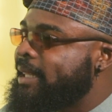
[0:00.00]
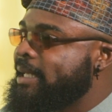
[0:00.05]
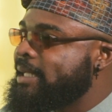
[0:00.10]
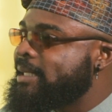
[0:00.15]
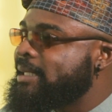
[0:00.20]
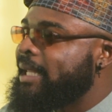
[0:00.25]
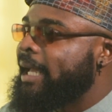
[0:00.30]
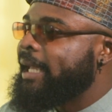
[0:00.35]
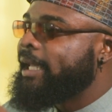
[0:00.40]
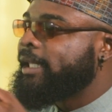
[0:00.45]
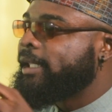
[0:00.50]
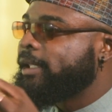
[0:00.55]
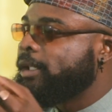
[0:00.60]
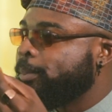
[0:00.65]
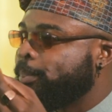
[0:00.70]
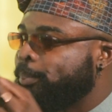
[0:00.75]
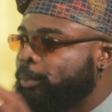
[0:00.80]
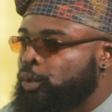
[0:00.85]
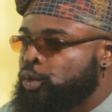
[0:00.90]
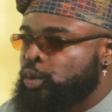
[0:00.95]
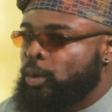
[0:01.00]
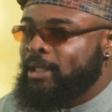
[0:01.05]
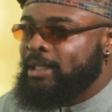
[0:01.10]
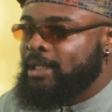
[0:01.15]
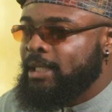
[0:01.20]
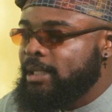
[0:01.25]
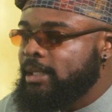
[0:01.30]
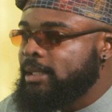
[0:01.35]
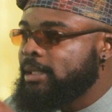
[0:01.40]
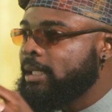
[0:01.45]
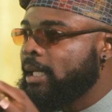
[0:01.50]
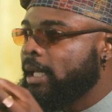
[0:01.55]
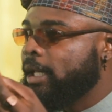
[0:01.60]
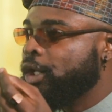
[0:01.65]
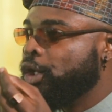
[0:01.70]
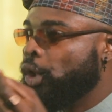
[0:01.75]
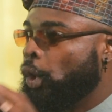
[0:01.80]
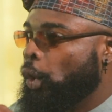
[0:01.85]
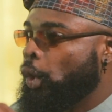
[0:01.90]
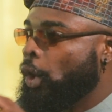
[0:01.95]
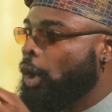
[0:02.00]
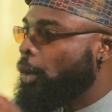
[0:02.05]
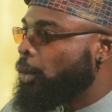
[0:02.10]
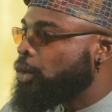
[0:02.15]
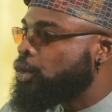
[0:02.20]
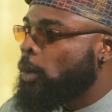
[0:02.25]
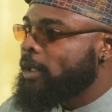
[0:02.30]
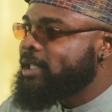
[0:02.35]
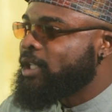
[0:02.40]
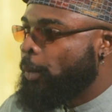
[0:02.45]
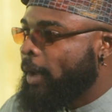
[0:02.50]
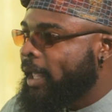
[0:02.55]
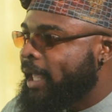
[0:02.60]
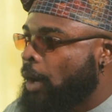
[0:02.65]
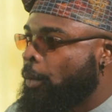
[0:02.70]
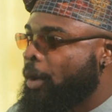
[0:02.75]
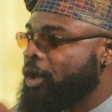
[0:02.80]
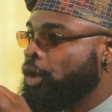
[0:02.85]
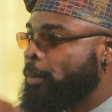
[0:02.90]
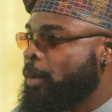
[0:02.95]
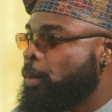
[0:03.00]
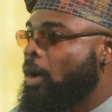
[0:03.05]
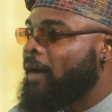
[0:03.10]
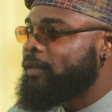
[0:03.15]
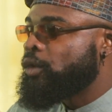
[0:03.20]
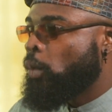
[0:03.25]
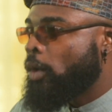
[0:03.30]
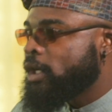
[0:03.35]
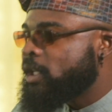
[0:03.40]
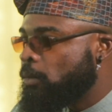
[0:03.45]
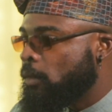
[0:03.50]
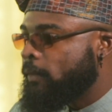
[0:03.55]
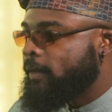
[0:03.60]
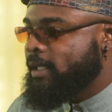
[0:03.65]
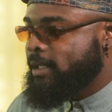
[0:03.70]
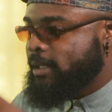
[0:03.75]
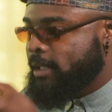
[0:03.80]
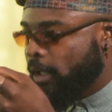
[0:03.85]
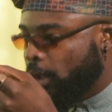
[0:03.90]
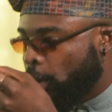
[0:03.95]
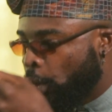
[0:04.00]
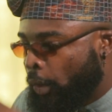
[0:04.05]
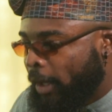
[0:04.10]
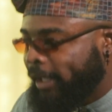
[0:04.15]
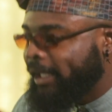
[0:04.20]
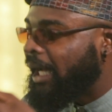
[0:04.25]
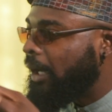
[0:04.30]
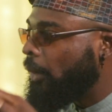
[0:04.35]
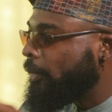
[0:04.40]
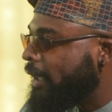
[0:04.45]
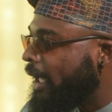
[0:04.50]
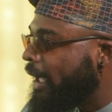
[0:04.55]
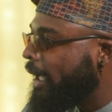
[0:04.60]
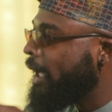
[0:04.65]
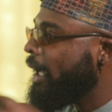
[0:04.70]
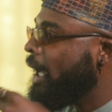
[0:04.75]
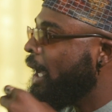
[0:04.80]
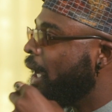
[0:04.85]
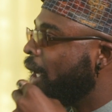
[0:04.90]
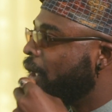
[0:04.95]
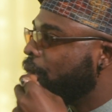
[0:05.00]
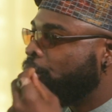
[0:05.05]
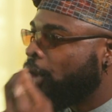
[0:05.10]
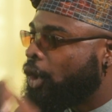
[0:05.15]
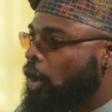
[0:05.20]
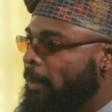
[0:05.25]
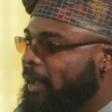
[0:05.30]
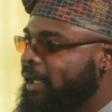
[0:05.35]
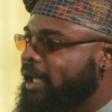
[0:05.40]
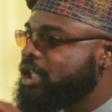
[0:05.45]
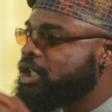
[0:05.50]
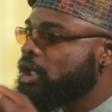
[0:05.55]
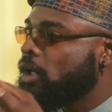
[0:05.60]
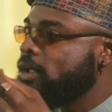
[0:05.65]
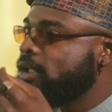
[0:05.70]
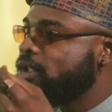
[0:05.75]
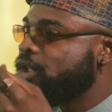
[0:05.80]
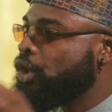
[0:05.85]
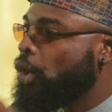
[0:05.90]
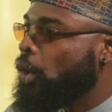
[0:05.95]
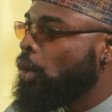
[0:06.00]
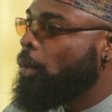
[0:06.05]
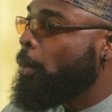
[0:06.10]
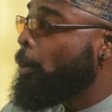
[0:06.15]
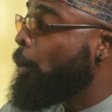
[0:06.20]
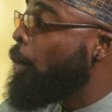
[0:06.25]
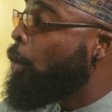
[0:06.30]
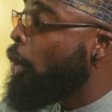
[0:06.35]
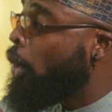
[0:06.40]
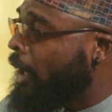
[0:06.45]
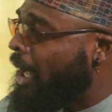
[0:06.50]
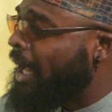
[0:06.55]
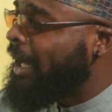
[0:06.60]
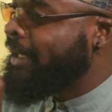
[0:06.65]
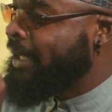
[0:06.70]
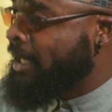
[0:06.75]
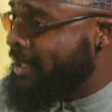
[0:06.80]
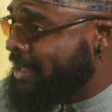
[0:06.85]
things like tweeting, towards the weekend when people have to watch movies, going out there, recommendations, they